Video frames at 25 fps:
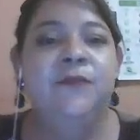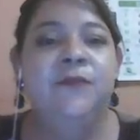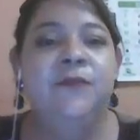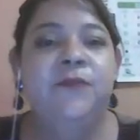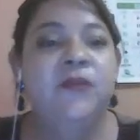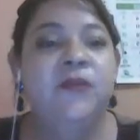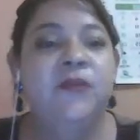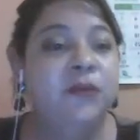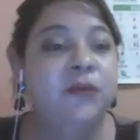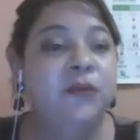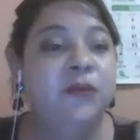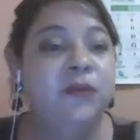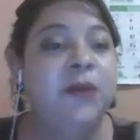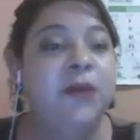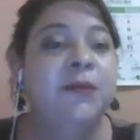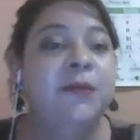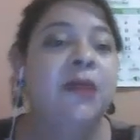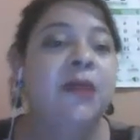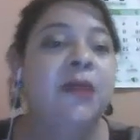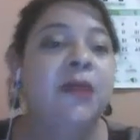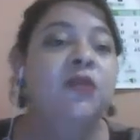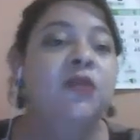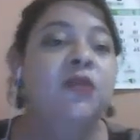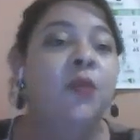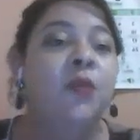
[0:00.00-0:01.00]
screen
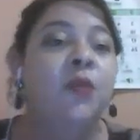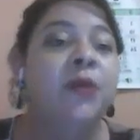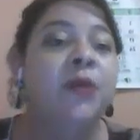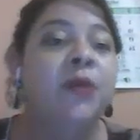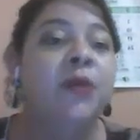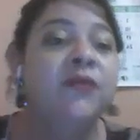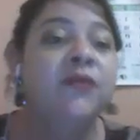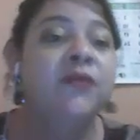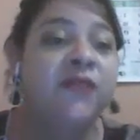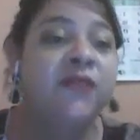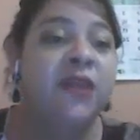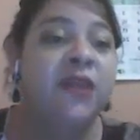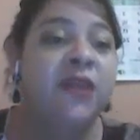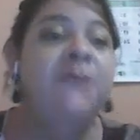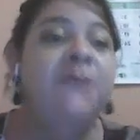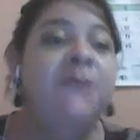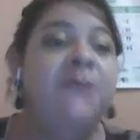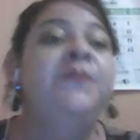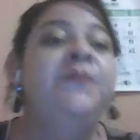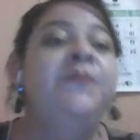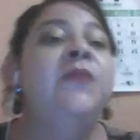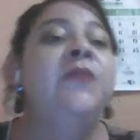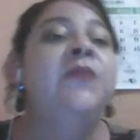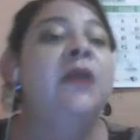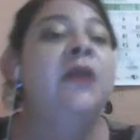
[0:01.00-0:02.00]
that you will see.
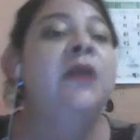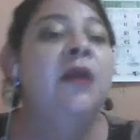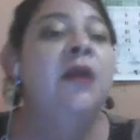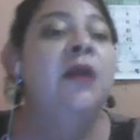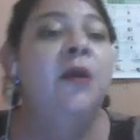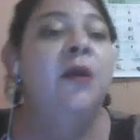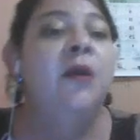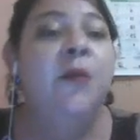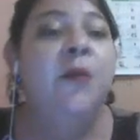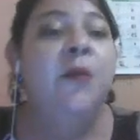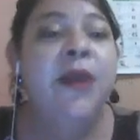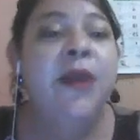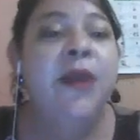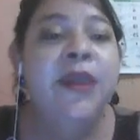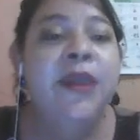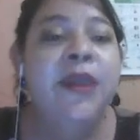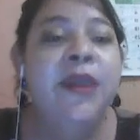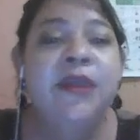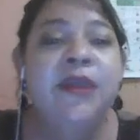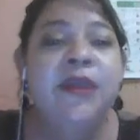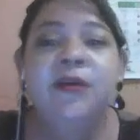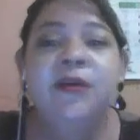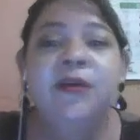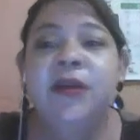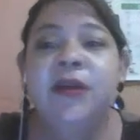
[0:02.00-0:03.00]
Right
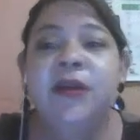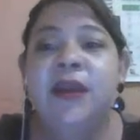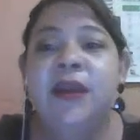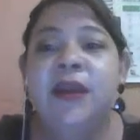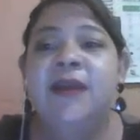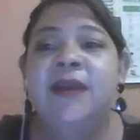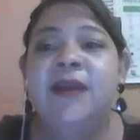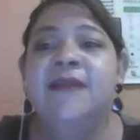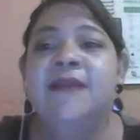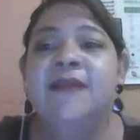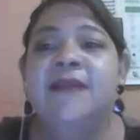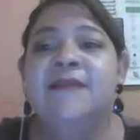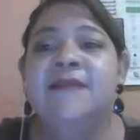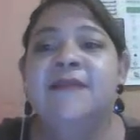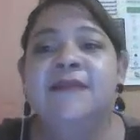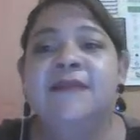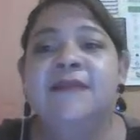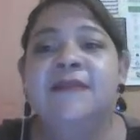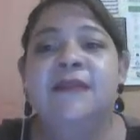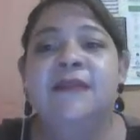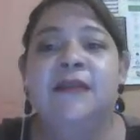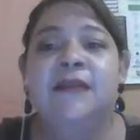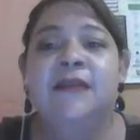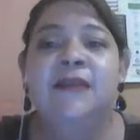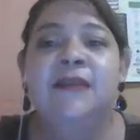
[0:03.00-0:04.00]
here is
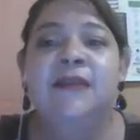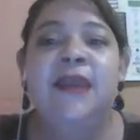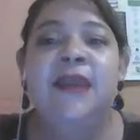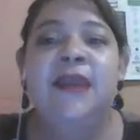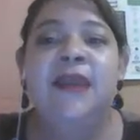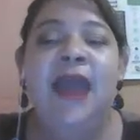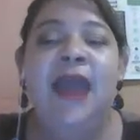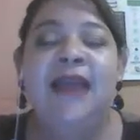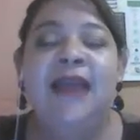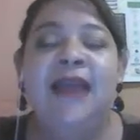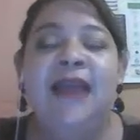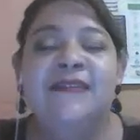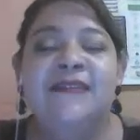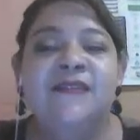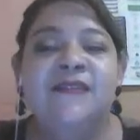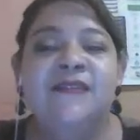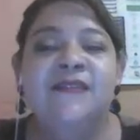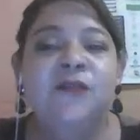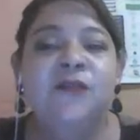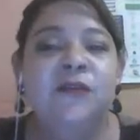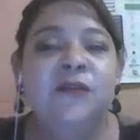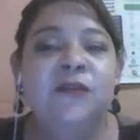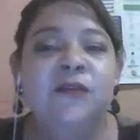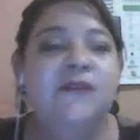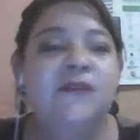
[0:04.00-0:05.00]
the
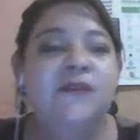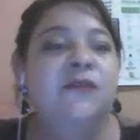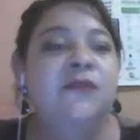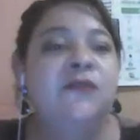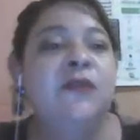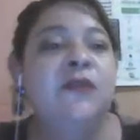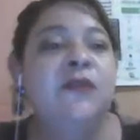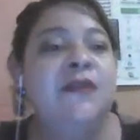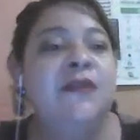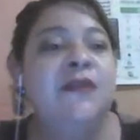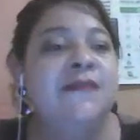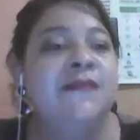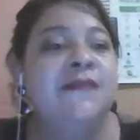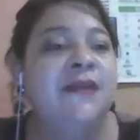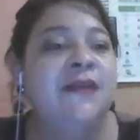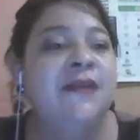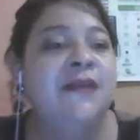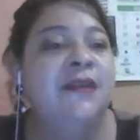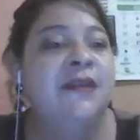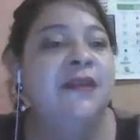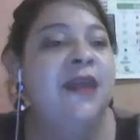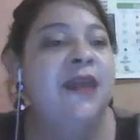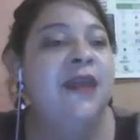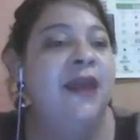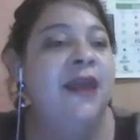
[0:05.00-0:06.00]
access for the students
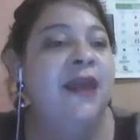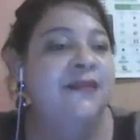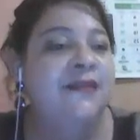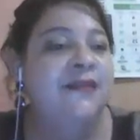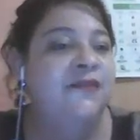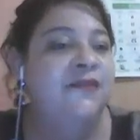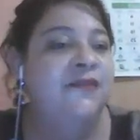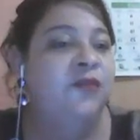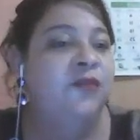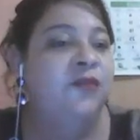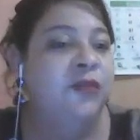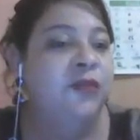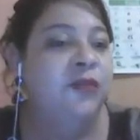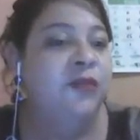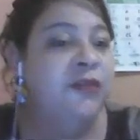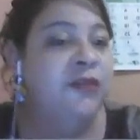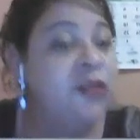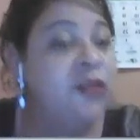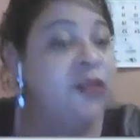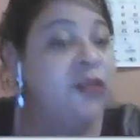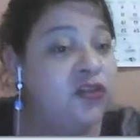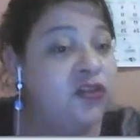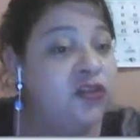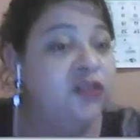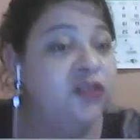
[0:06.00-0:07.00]
and the access for the
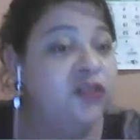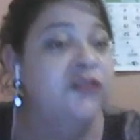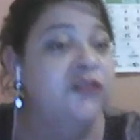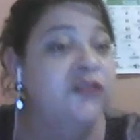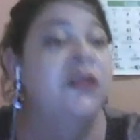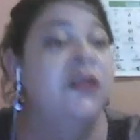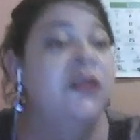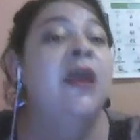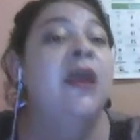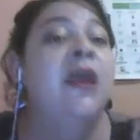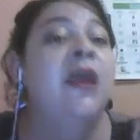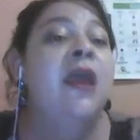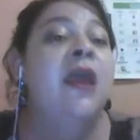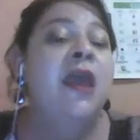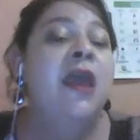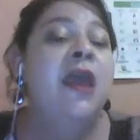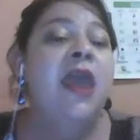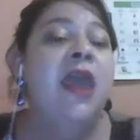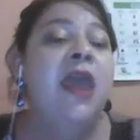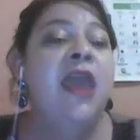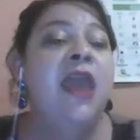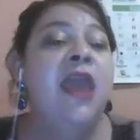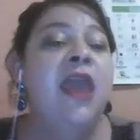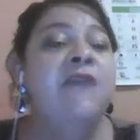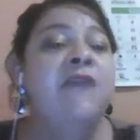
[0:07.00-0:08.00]
teachers.
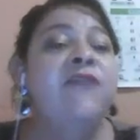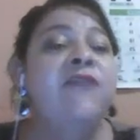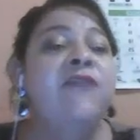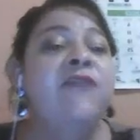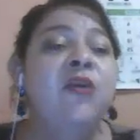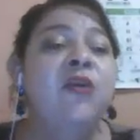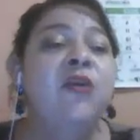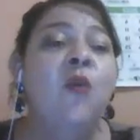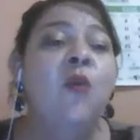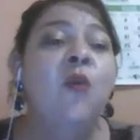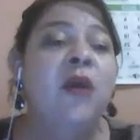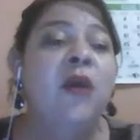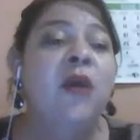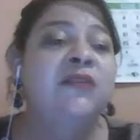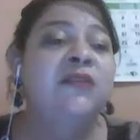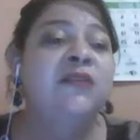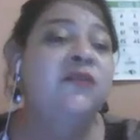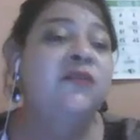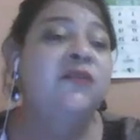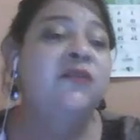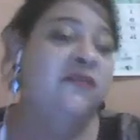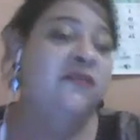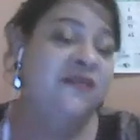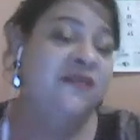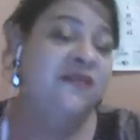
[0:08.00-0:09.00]
If you want
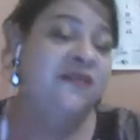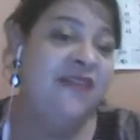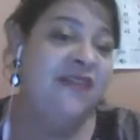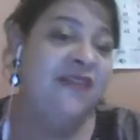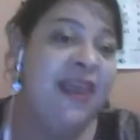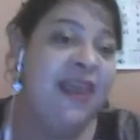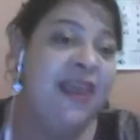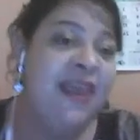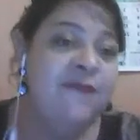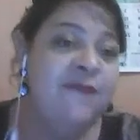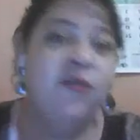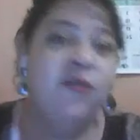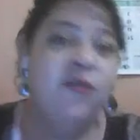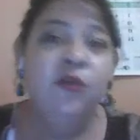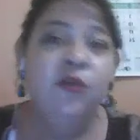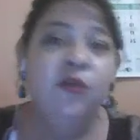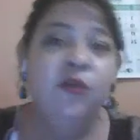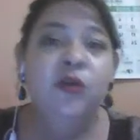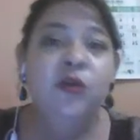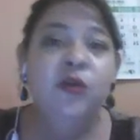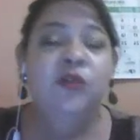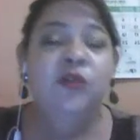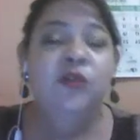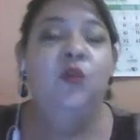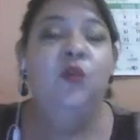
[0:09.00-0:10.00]
to save
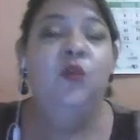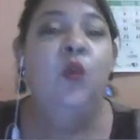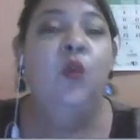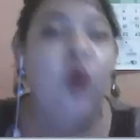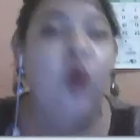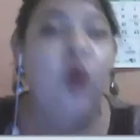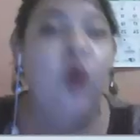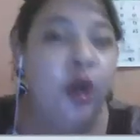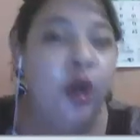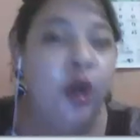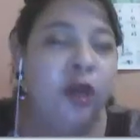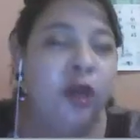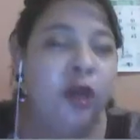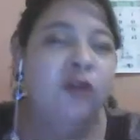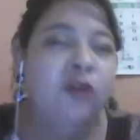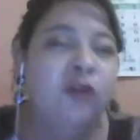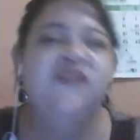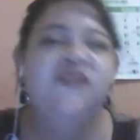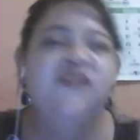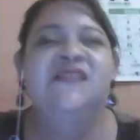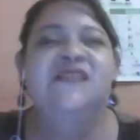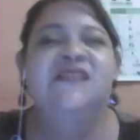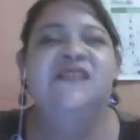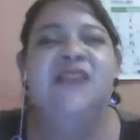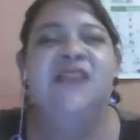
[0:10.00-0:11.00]
your work
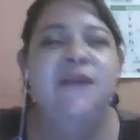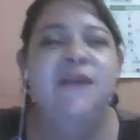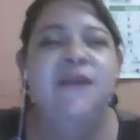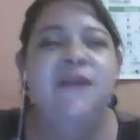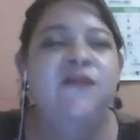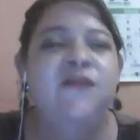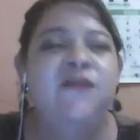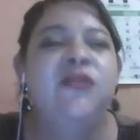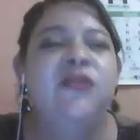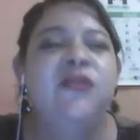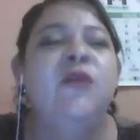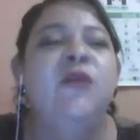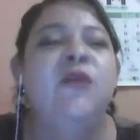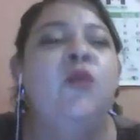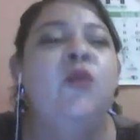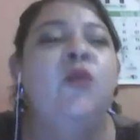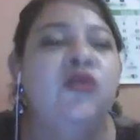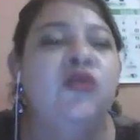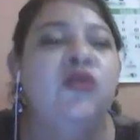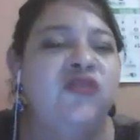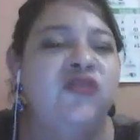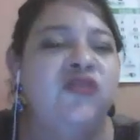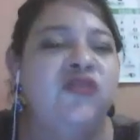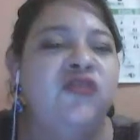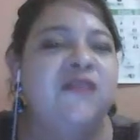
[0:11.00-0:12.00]
or save the
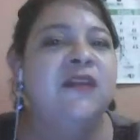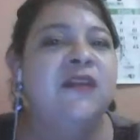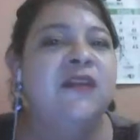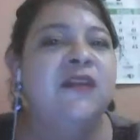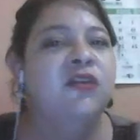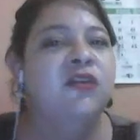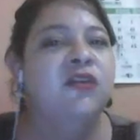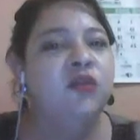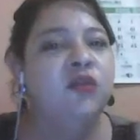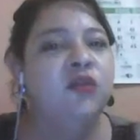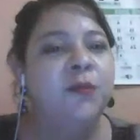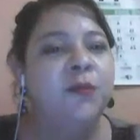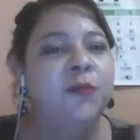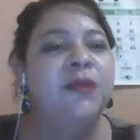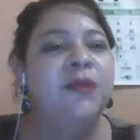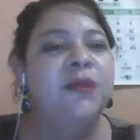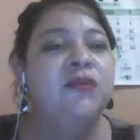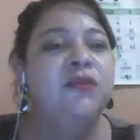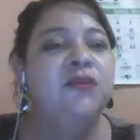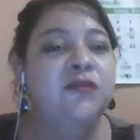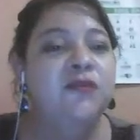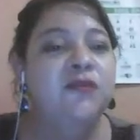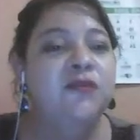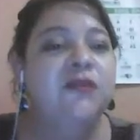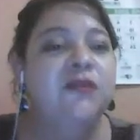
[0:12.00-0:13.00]
worksheet that you've
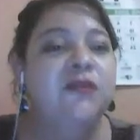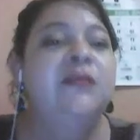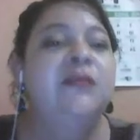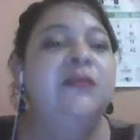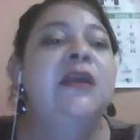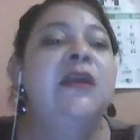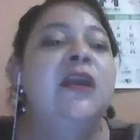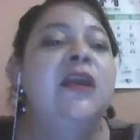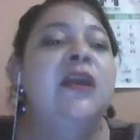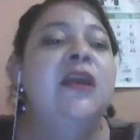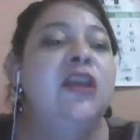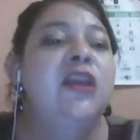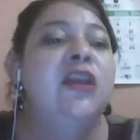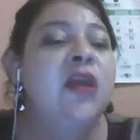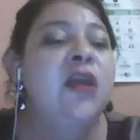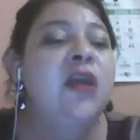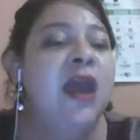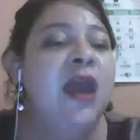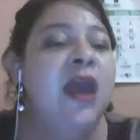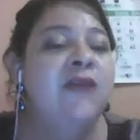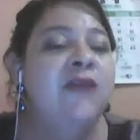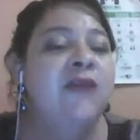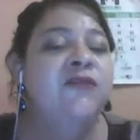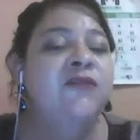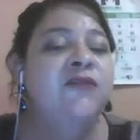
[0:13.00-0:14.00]
been using, you
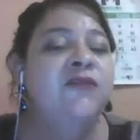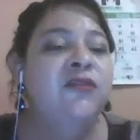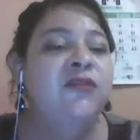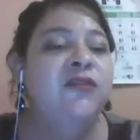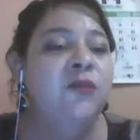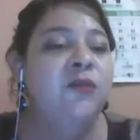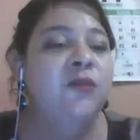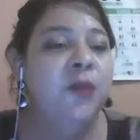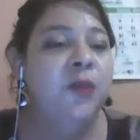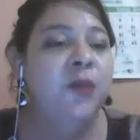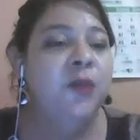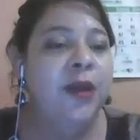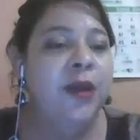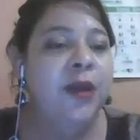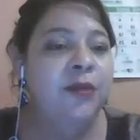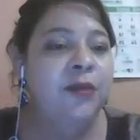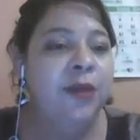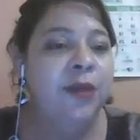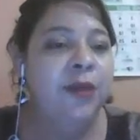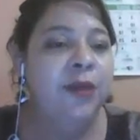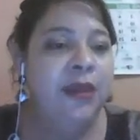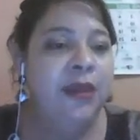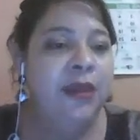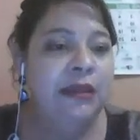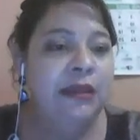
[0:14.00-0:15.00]
have to write
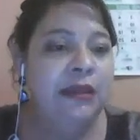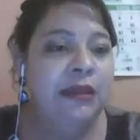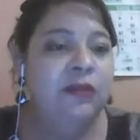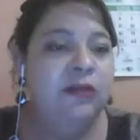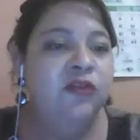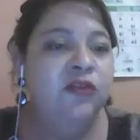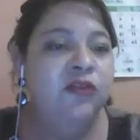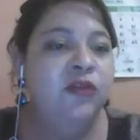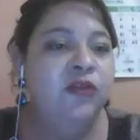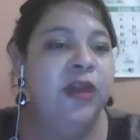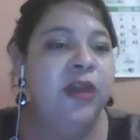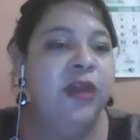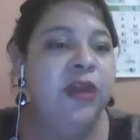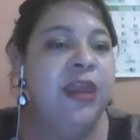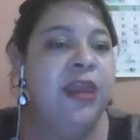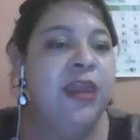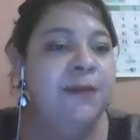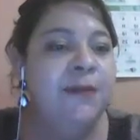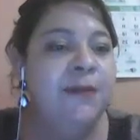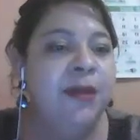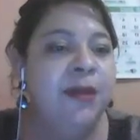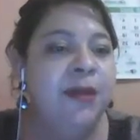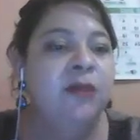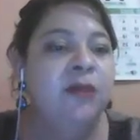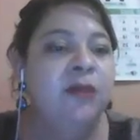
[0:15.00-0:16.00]
your
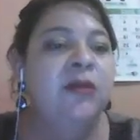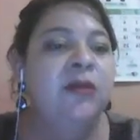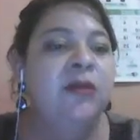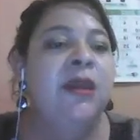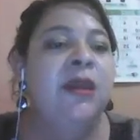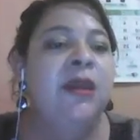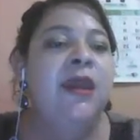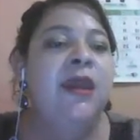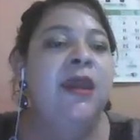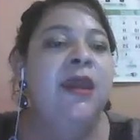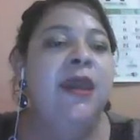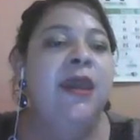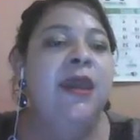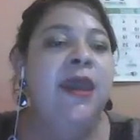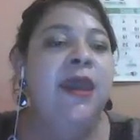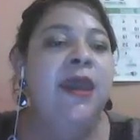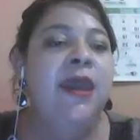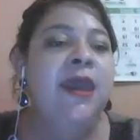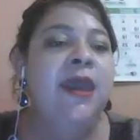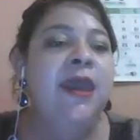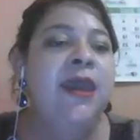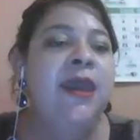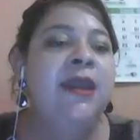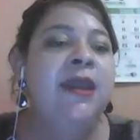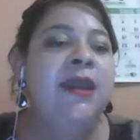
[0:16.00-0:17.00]
email
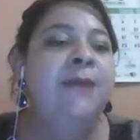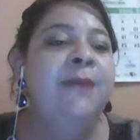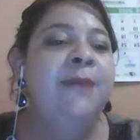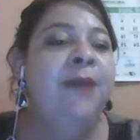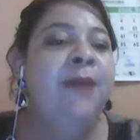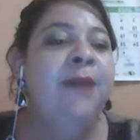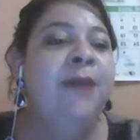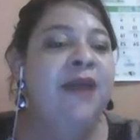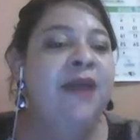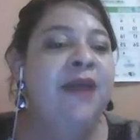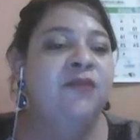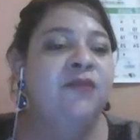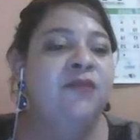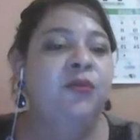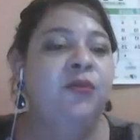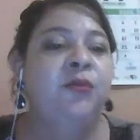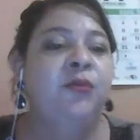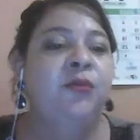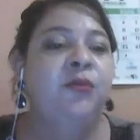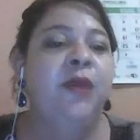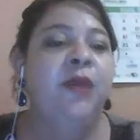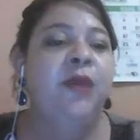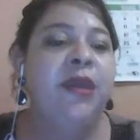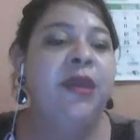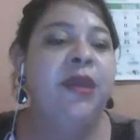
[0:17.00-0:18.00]
and a
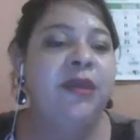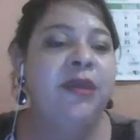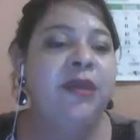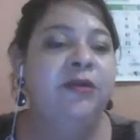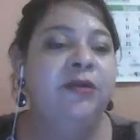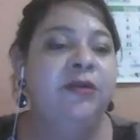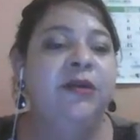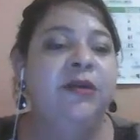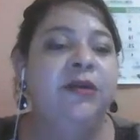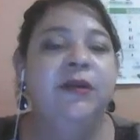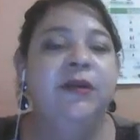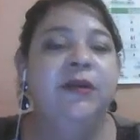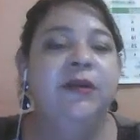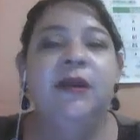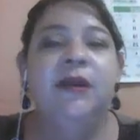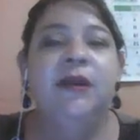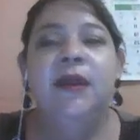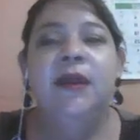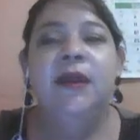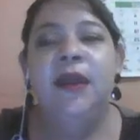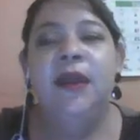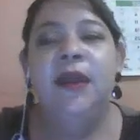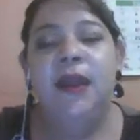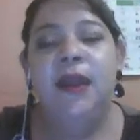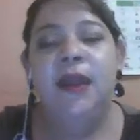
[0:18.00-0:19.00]
password right here.
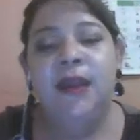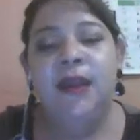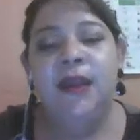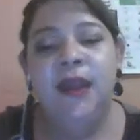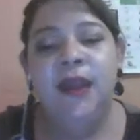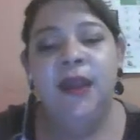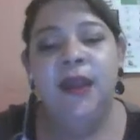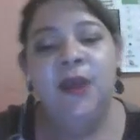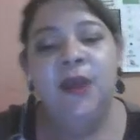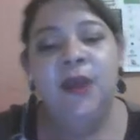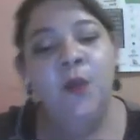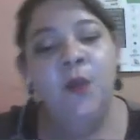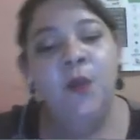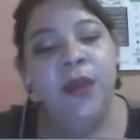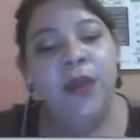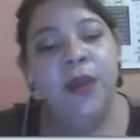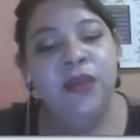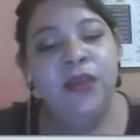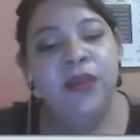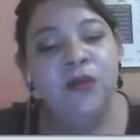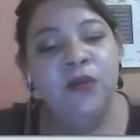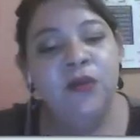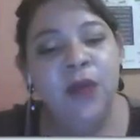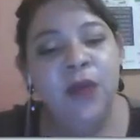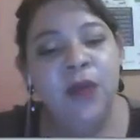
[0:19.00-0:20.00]
And then
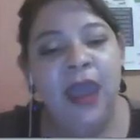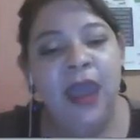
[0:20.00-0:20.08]
when you